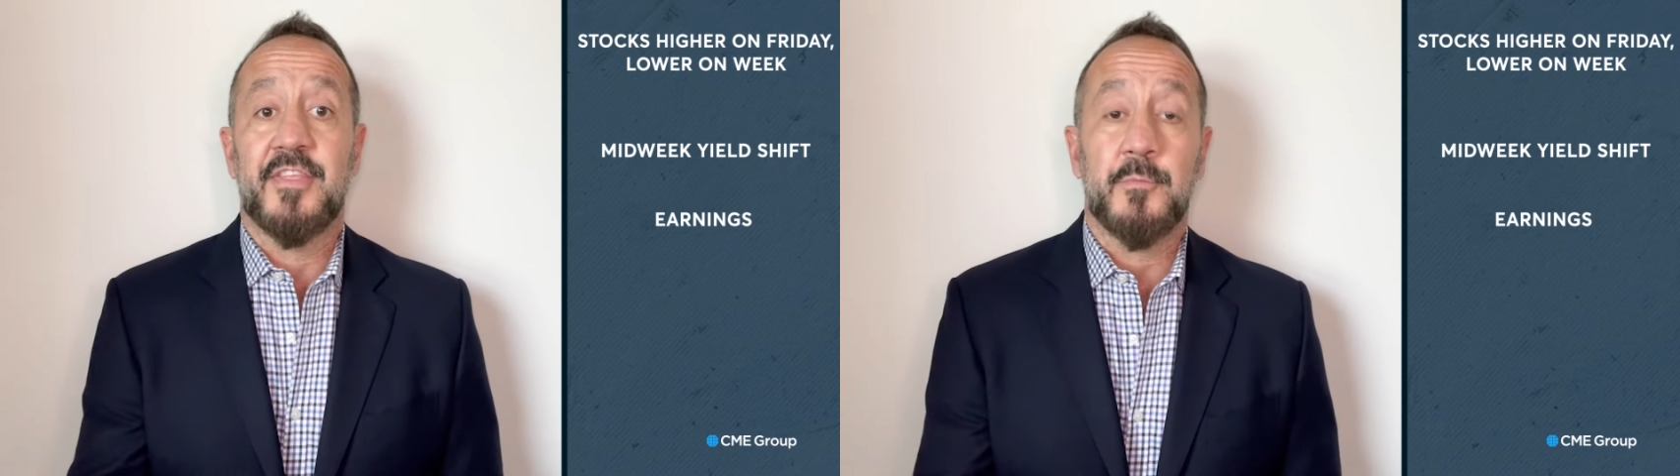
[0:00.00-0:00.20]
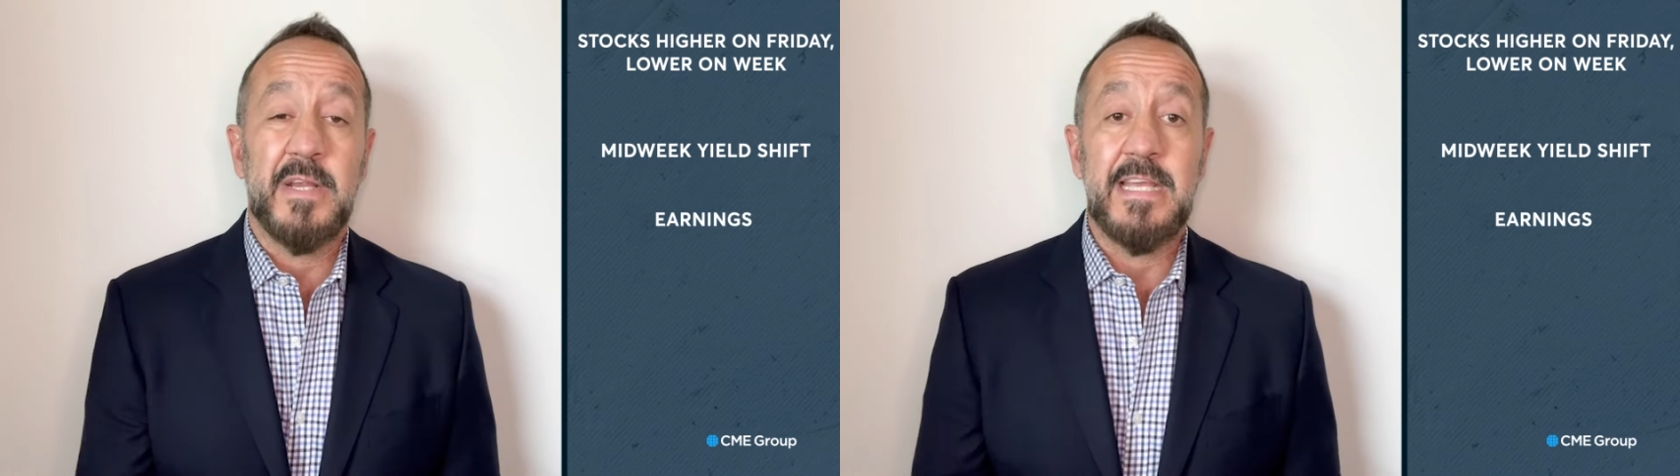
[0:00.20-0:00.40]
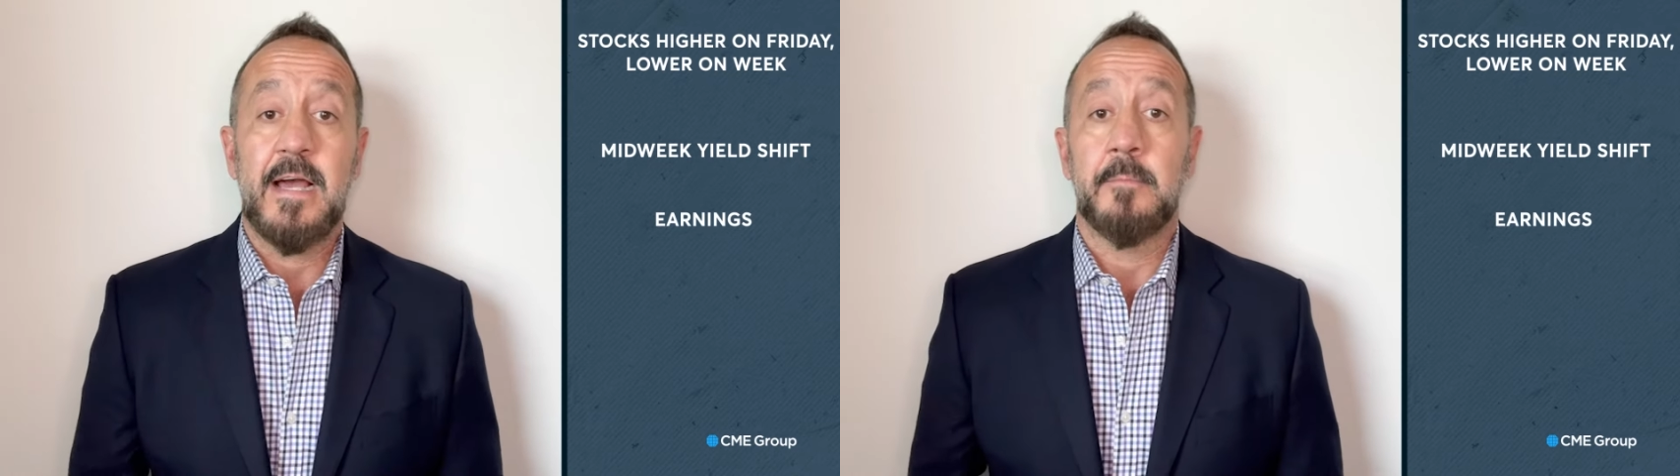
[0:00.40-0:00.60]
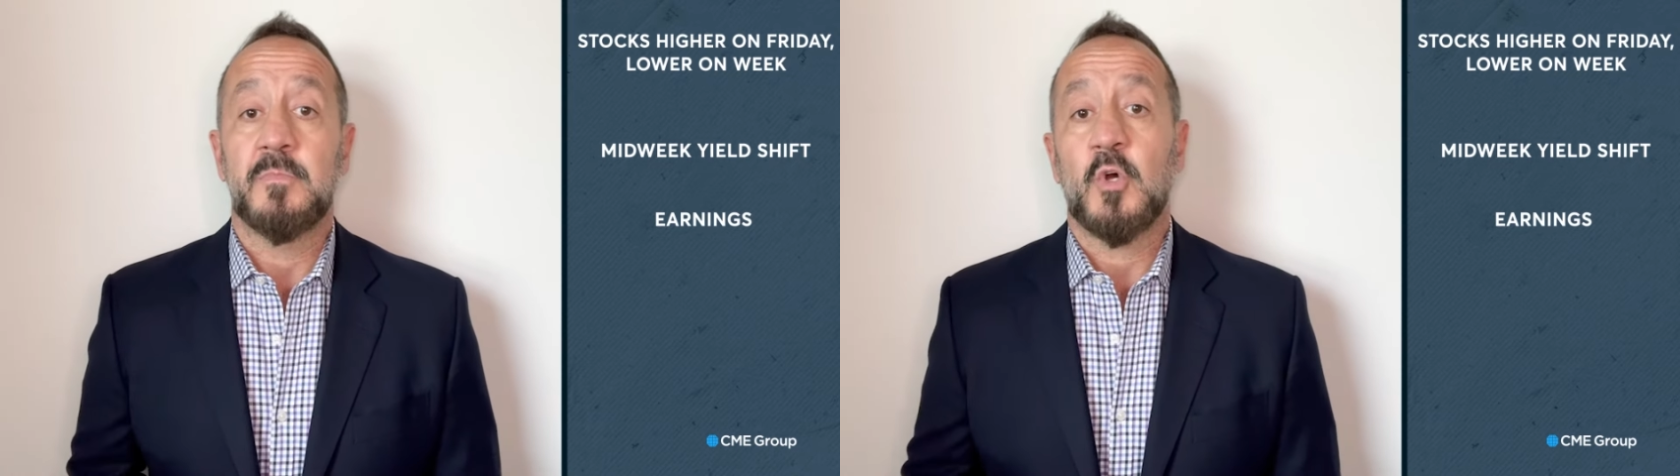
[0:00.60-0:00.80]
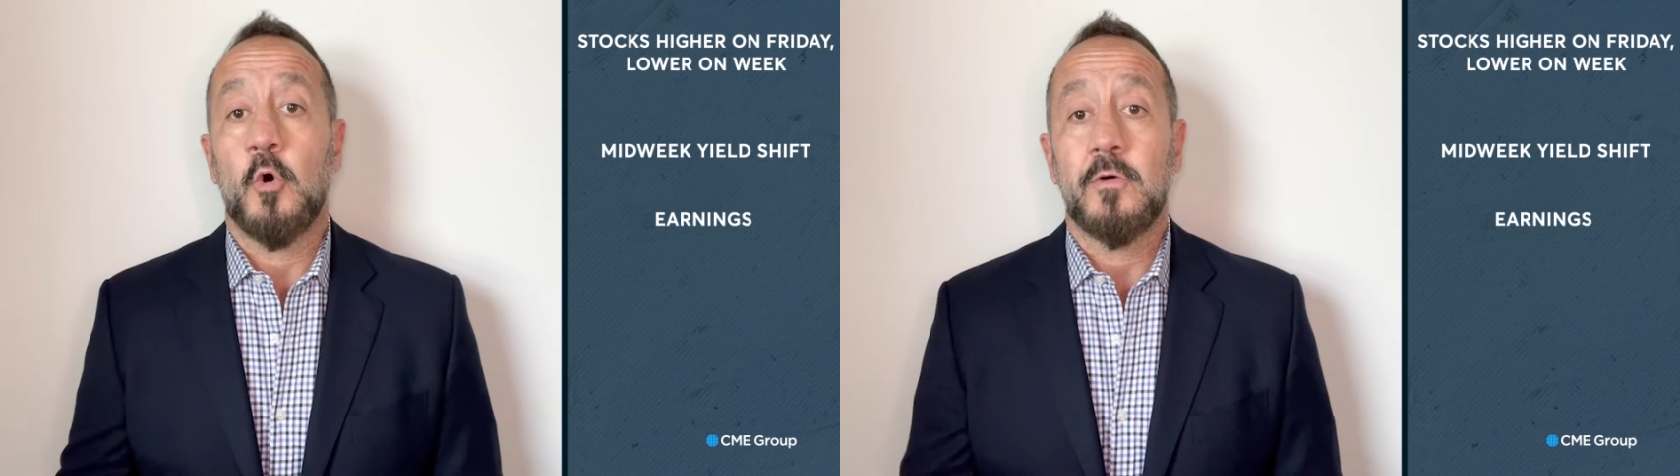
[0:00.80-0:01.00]
3M,
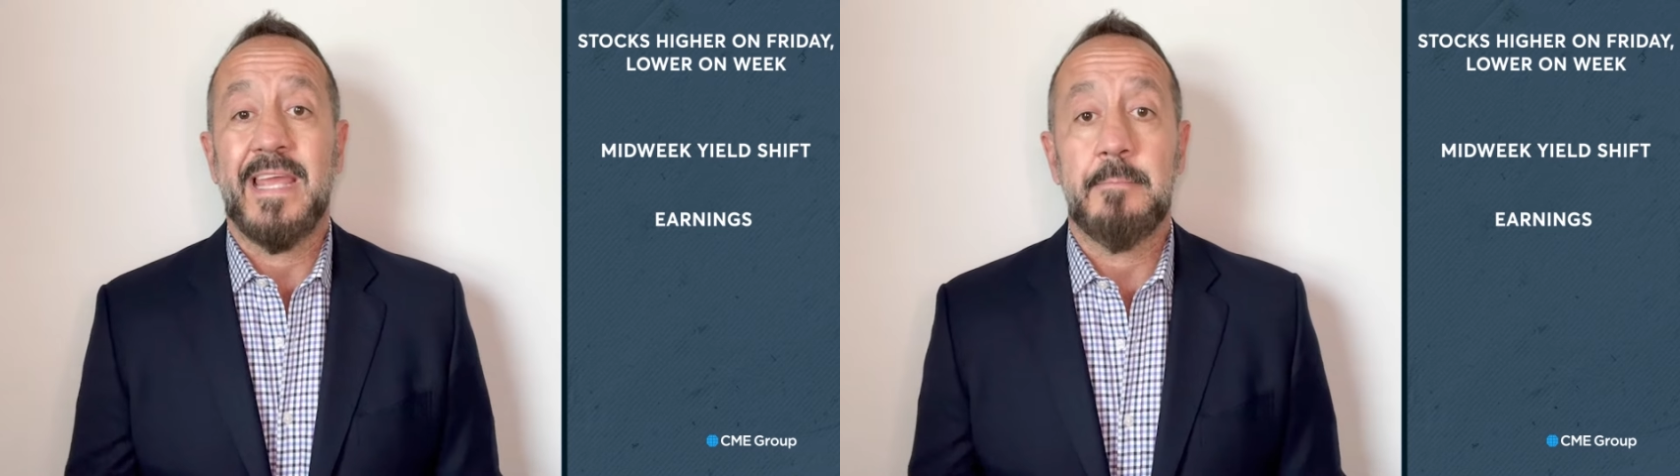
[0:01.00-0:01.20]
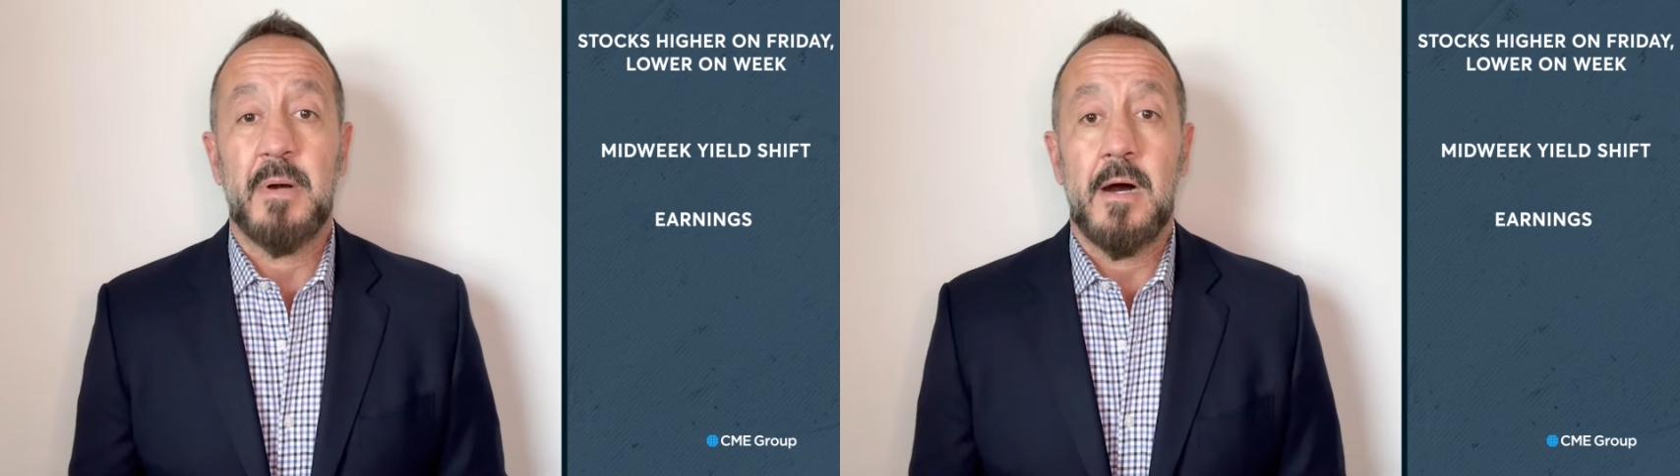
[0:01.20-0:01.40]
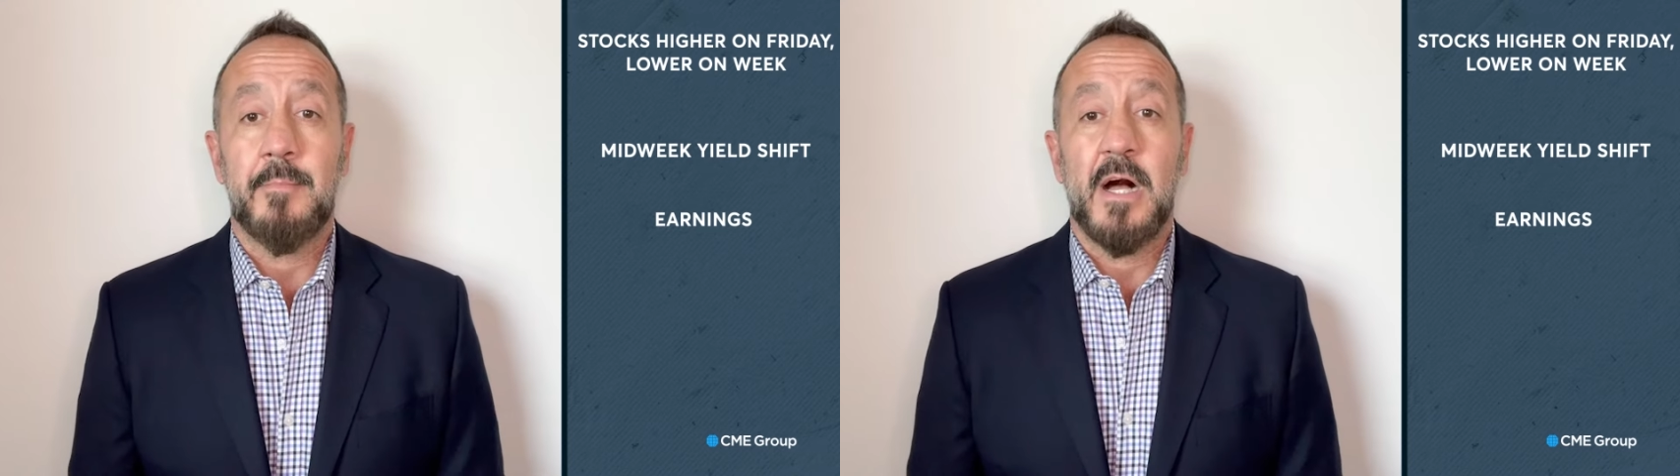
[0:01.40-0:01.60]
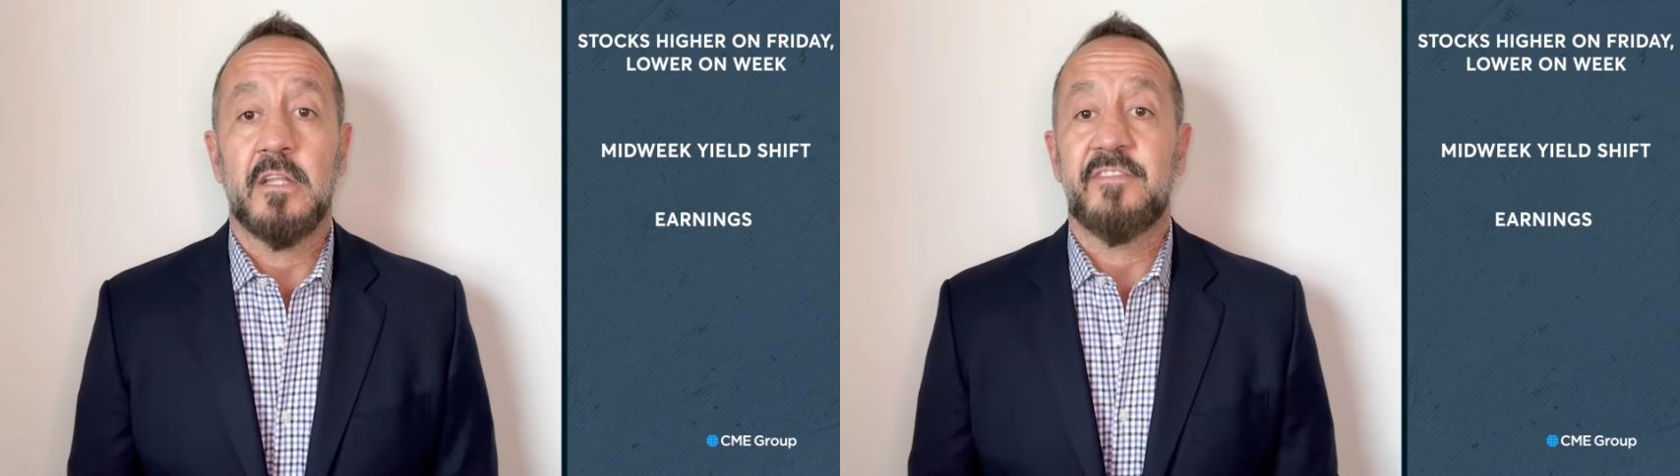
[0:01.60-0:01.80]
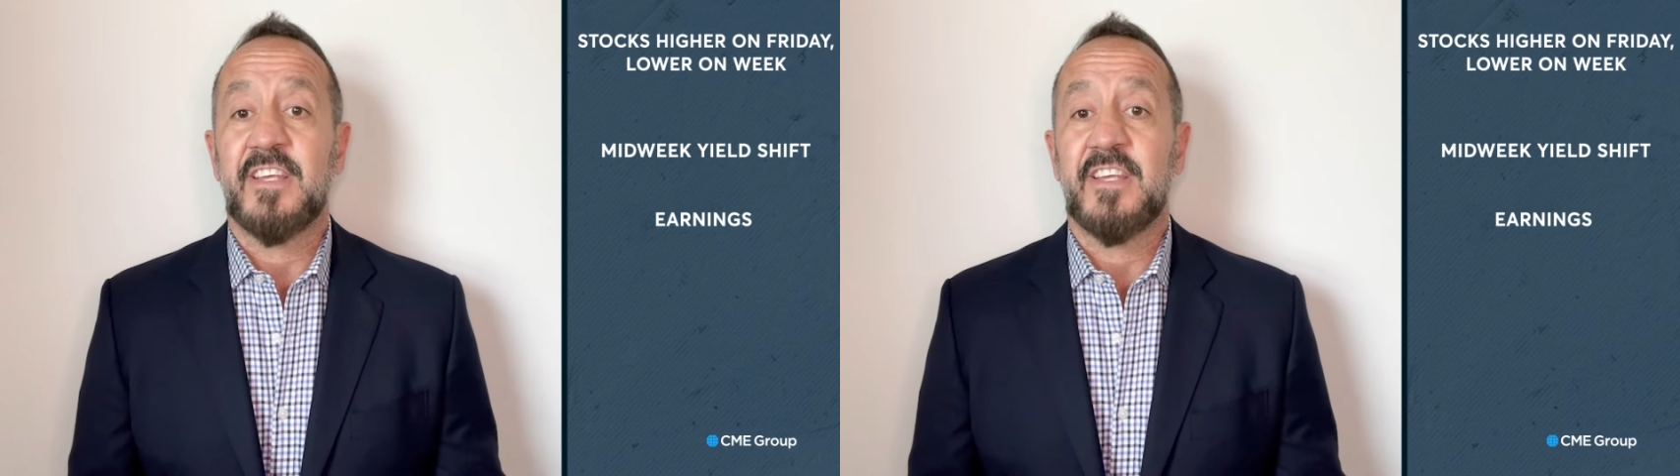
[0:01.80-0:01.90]
Colgate Palmolive,